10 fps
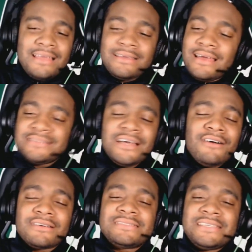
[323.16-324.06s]
As y'all
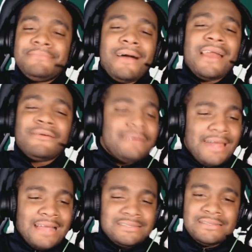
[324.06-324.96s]
can see by the
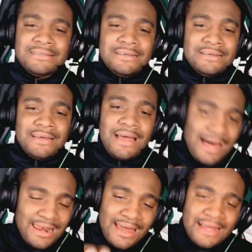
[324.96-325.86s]
reaction,
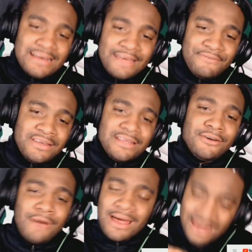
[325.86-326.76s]
I like that
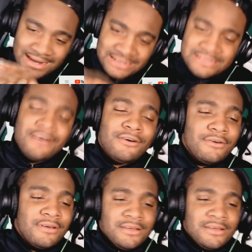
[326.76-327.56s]
video. I like the song.